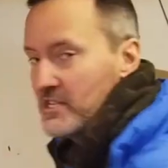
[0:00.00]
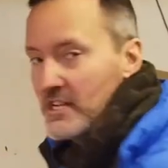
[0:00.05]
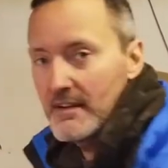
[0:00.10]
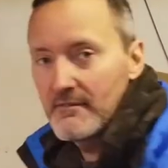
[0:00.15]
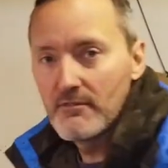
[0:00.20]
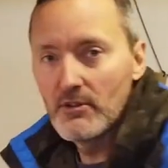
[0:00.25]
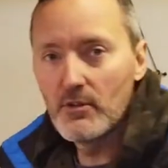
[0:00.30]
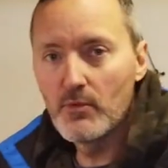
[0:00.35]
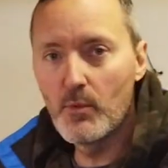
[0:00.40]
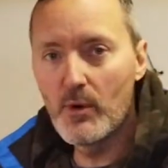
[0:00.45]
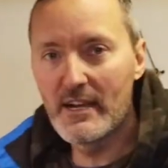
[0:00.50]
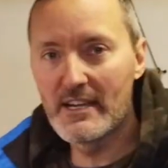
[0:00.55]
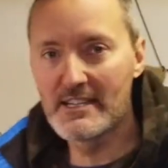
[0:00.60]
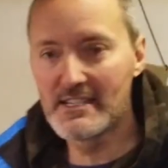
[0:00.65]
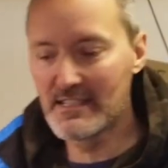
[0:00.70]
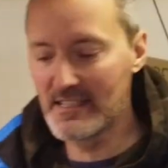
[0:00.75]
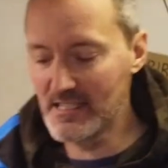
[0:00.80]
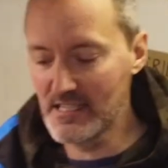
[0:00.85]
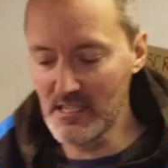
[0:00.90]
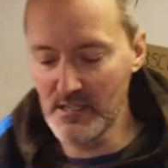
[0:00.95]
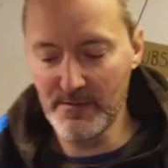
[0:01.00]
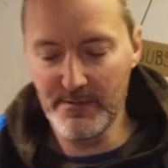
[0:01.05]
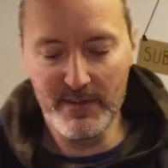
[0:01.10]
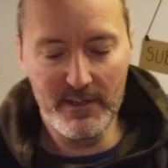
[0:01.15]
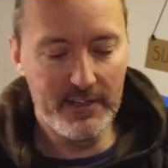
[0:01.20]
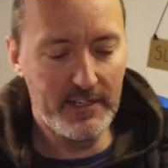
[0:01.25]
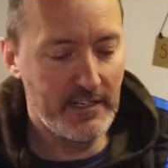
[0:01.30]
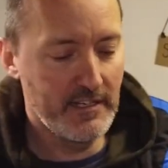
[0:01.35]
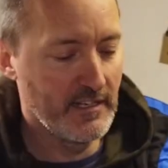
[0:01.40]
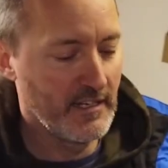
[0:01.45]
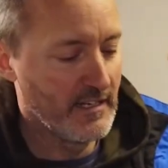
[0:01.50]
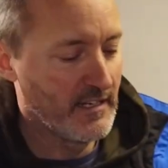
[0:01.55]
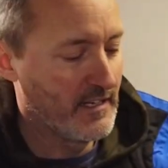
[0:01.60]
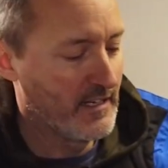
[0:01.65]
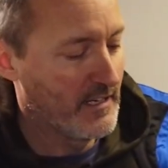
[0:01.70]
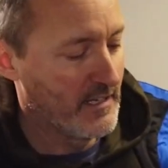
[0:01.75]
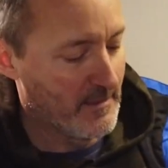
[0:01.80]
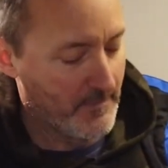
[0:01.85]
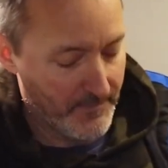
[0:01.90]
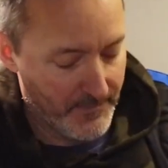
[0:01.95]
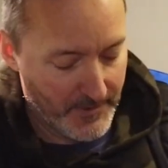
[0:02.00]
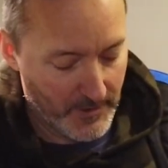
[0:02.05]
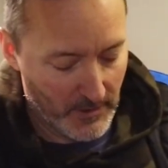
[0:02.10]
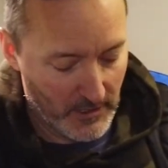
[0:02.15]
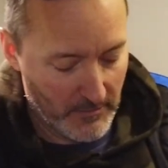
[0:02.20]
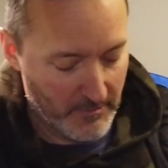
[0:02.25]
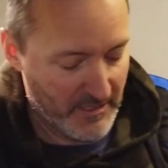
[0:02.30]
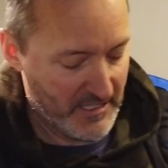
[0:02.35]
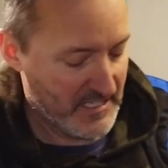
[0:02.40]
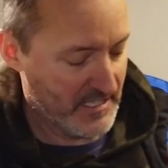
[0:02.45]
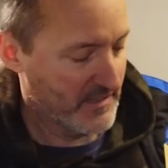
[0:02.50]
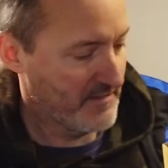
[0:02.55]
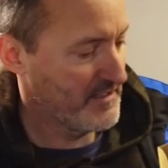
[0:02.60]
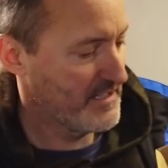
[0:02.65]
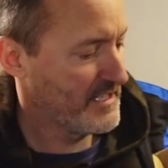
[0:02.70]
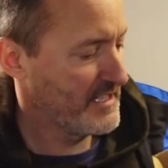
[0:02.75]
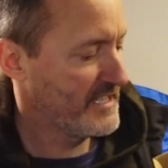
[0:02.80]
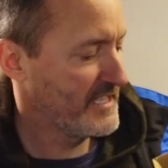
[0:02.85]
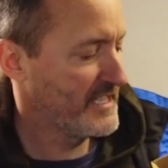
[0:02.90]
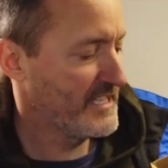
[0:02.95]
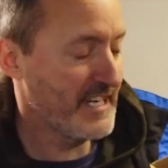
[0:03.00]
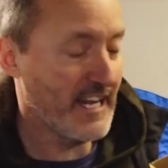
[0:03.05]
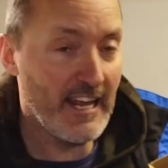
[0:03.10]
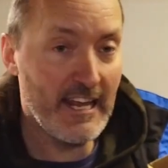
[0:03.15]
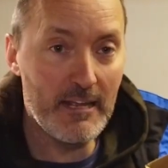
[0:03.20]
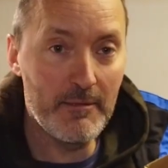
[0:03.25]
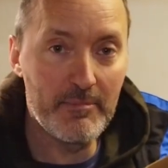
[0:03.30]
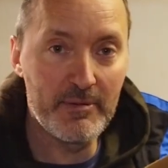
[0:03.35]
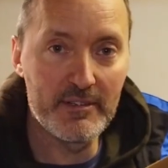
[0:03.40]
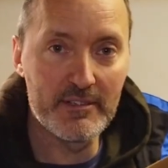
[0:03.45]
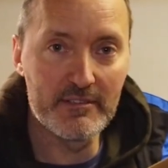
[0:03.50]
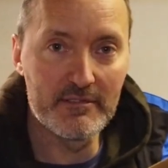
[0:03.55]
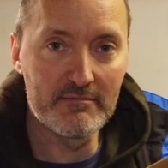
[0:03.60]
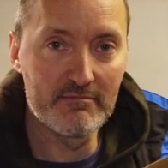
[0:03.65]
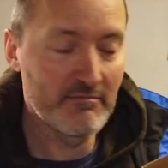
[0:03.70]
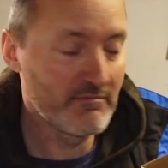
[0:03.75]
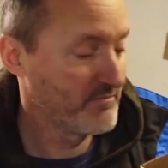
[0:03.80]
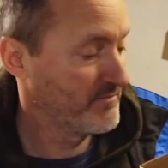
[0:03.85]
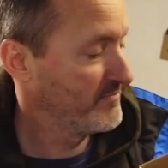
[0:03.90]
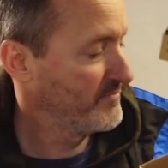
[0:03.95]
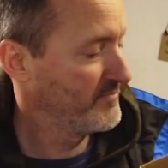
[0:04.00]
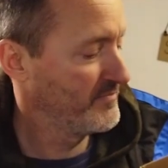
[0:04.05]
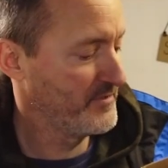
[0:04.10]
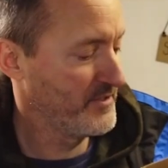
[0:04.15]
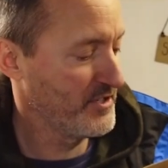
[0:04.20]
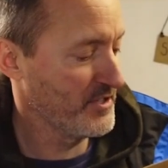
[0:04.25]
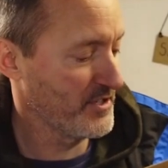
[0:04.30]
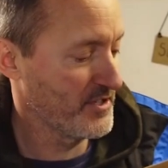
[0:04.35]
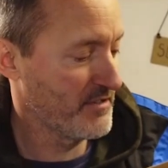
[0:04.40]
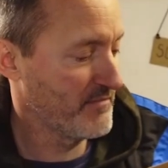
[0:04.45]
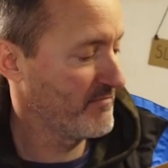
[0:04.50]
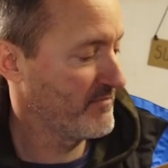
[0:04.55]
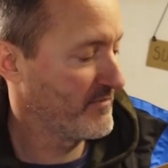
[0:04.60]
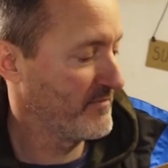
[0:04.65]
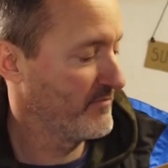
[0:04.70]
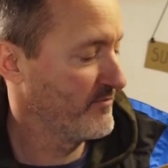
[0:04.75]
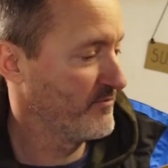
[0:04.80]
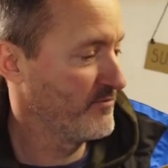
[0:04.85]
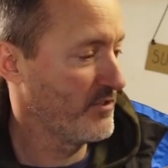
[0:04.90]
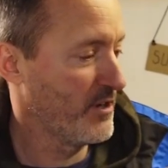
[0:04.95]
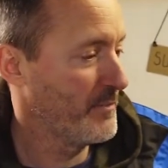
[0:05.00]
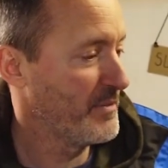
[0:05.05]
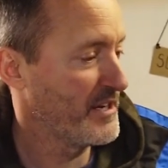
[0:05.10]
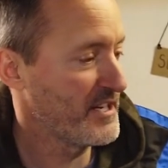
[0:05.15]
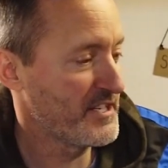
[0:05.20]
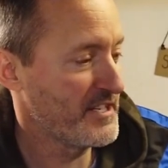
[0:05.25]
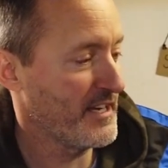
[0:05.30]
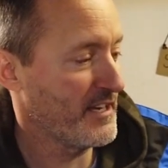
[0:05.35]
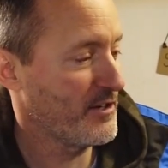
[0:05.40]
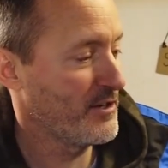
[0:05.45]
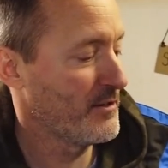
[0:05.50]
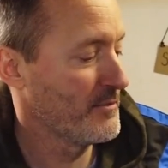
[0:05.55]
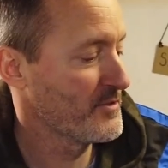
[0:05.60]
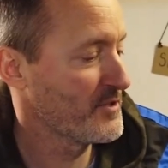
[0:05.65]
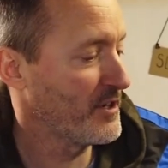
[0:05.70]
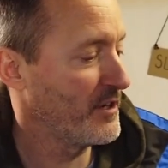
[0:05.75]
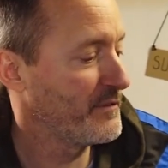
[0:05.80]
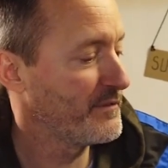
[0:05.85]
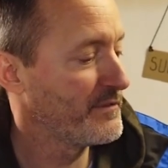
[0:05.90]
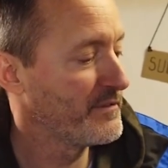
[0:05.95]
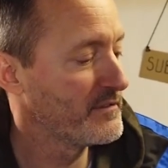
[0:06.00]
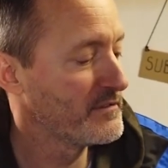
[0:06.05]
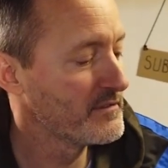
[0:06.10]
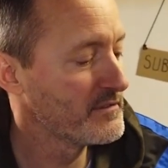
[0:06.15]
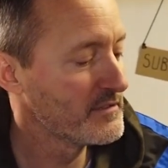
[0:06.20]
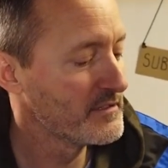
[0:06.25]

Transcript: for general waste. This is for the all the bits of tape and just rubbish that comes off.